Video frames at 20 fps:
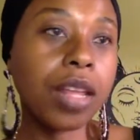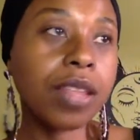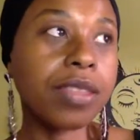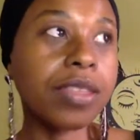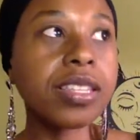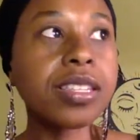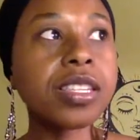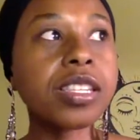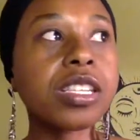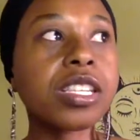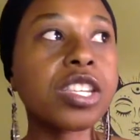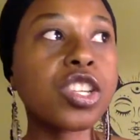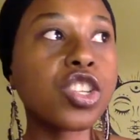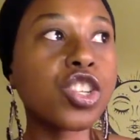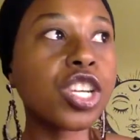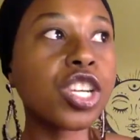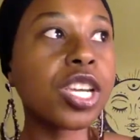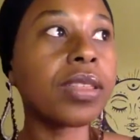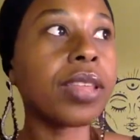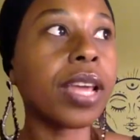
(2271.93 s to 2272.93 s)
This is the
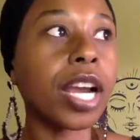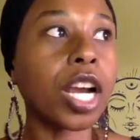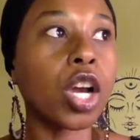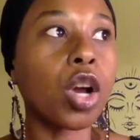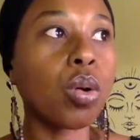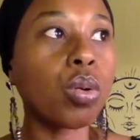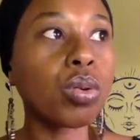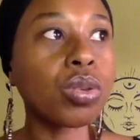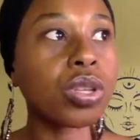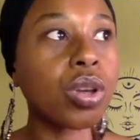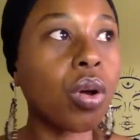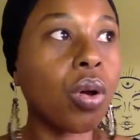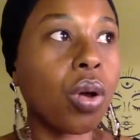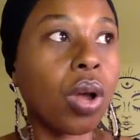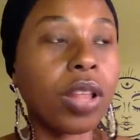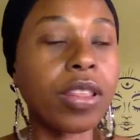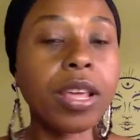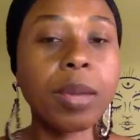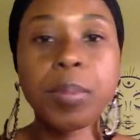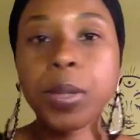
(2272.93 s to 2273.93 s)
shit that goes
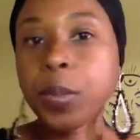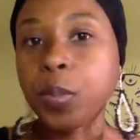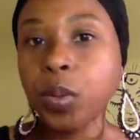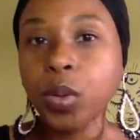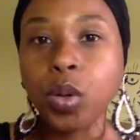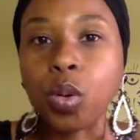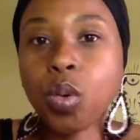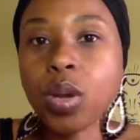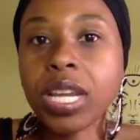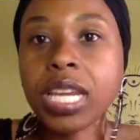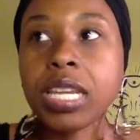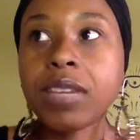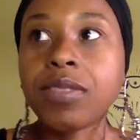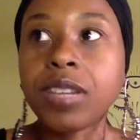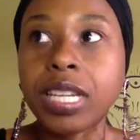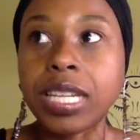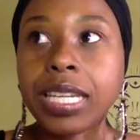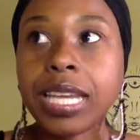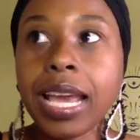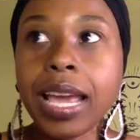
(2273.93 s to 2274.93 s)
on that people don't
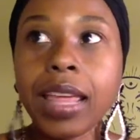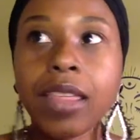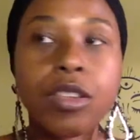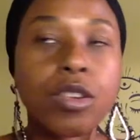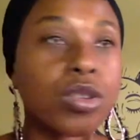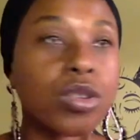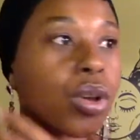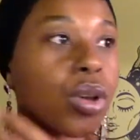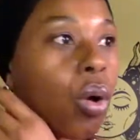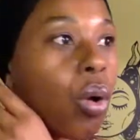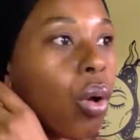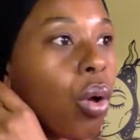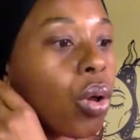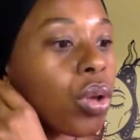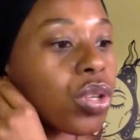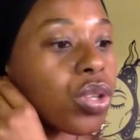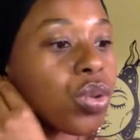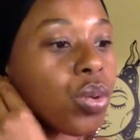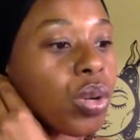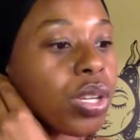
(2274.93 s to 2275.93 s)
even get. There's all
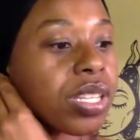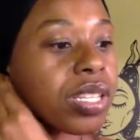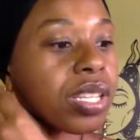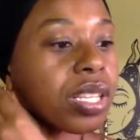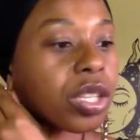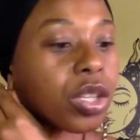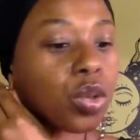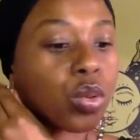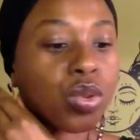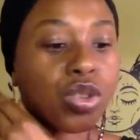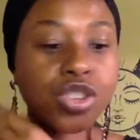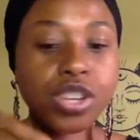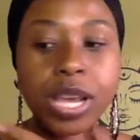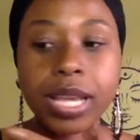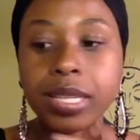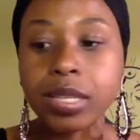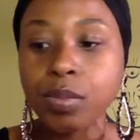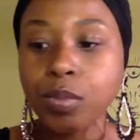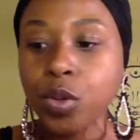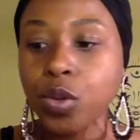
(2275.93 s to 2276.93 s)
sorts of little
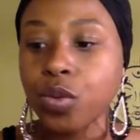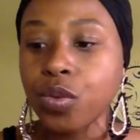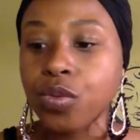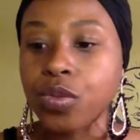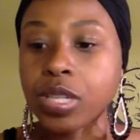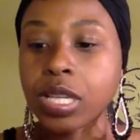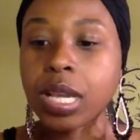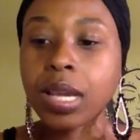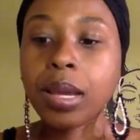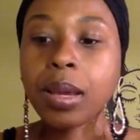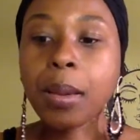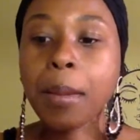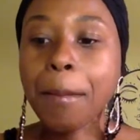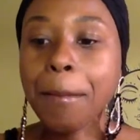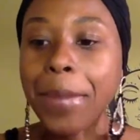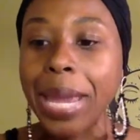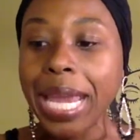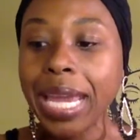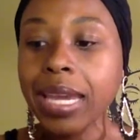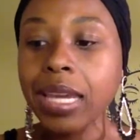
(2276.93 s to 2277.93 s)
chess moves
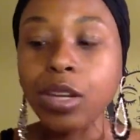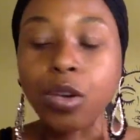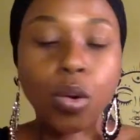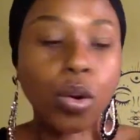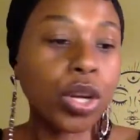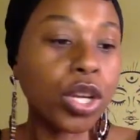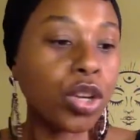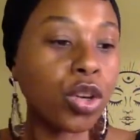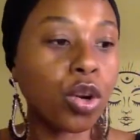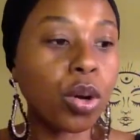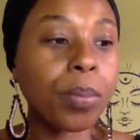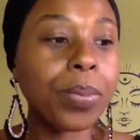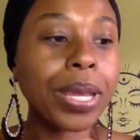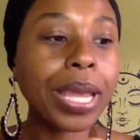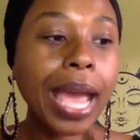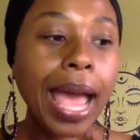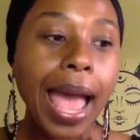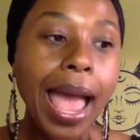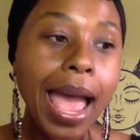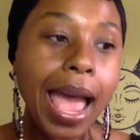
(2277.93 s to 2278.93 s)
made on your
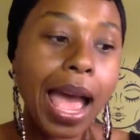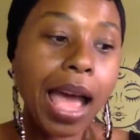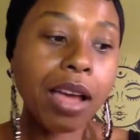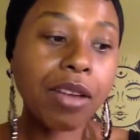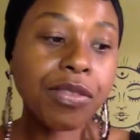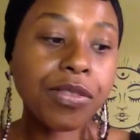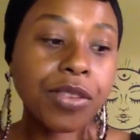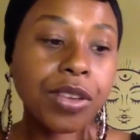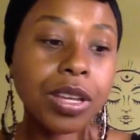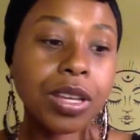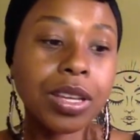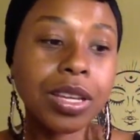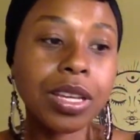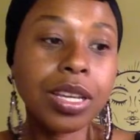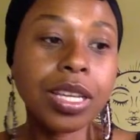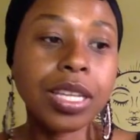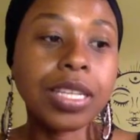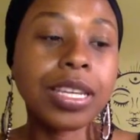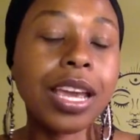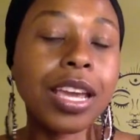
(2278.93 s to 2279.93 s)
behalf,
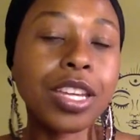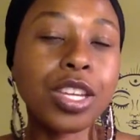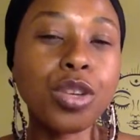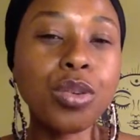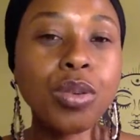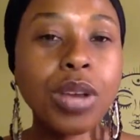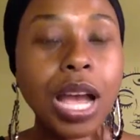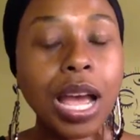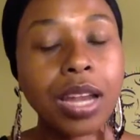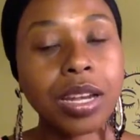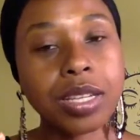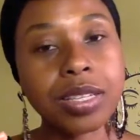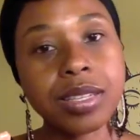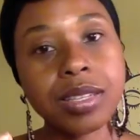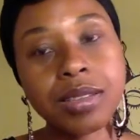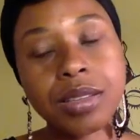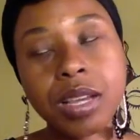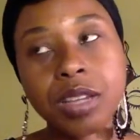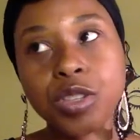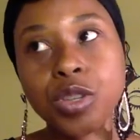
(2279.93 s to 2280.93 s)
yet you got
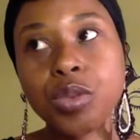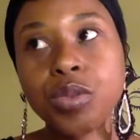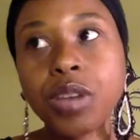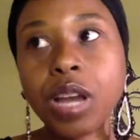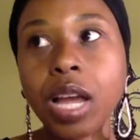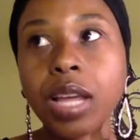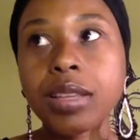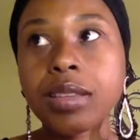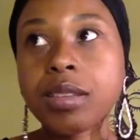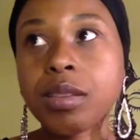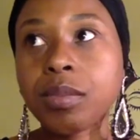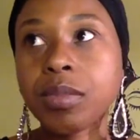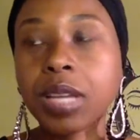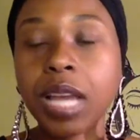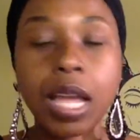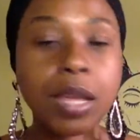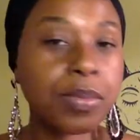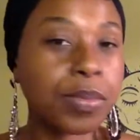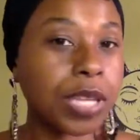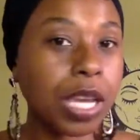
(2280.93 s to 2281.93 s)
a, you got some
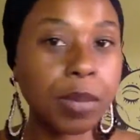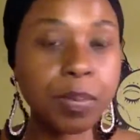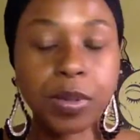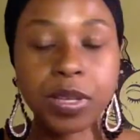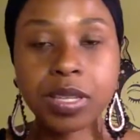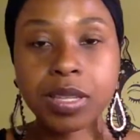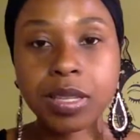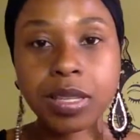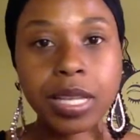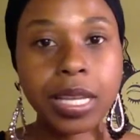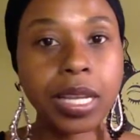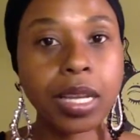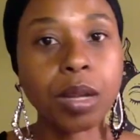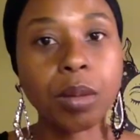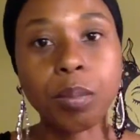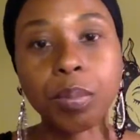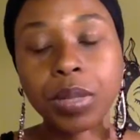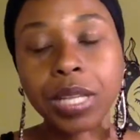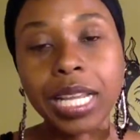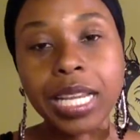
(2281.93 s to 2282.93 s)
type of slick
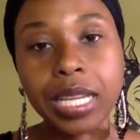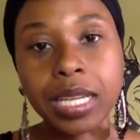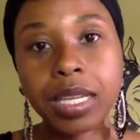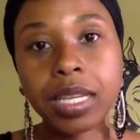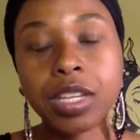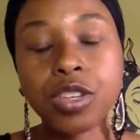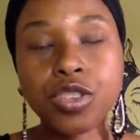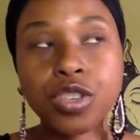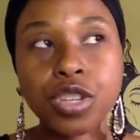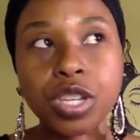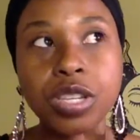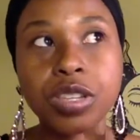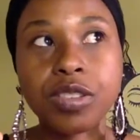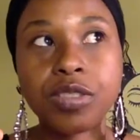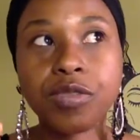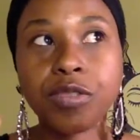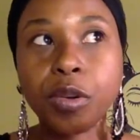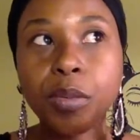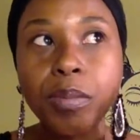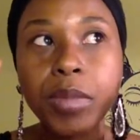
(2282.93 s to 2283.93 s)
complaint. It
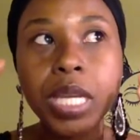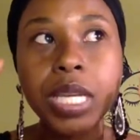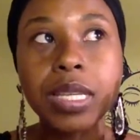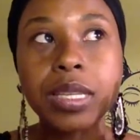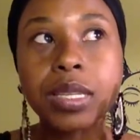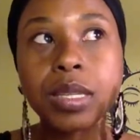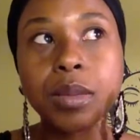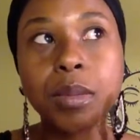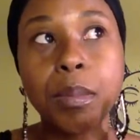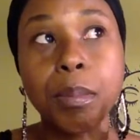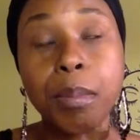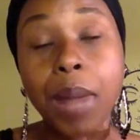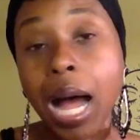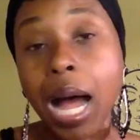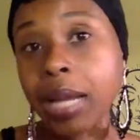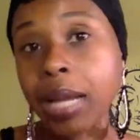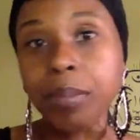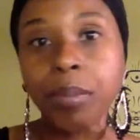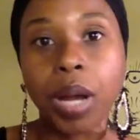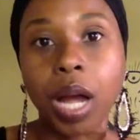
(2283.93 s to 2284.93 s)
just, for me, it's
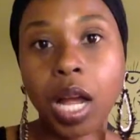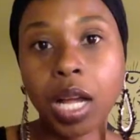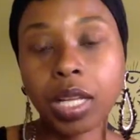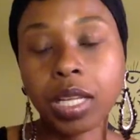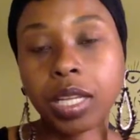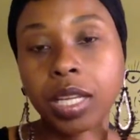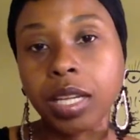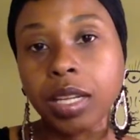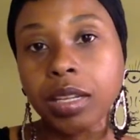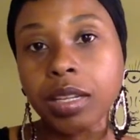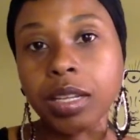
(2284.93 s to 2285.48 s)
mind-boggling.